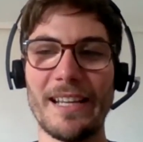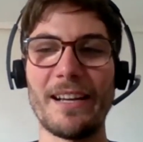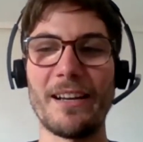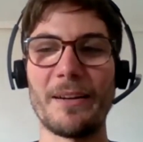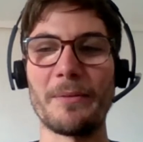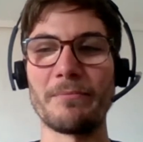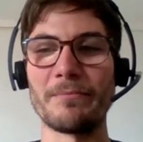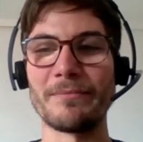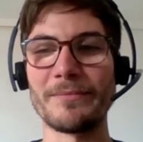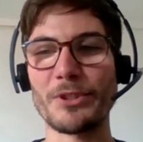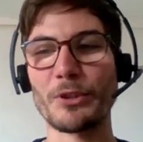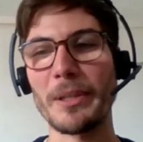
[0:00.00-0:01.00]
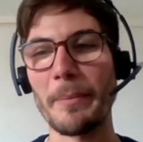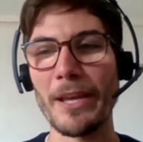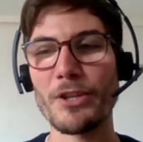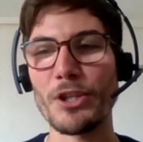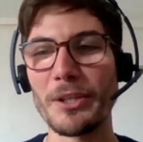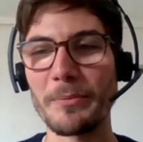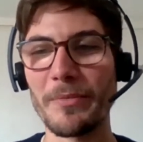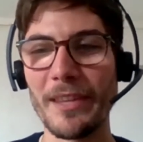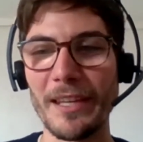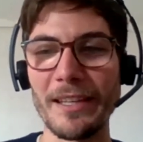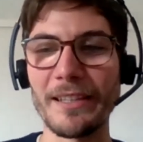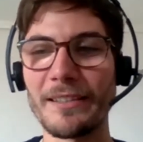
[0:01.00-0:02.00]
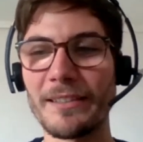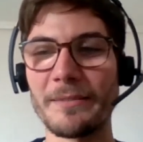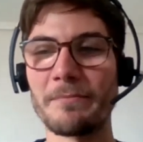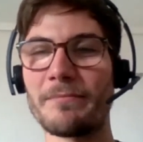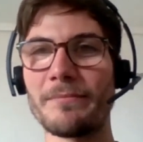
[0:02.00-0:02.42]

Um, so the matching thing, uh,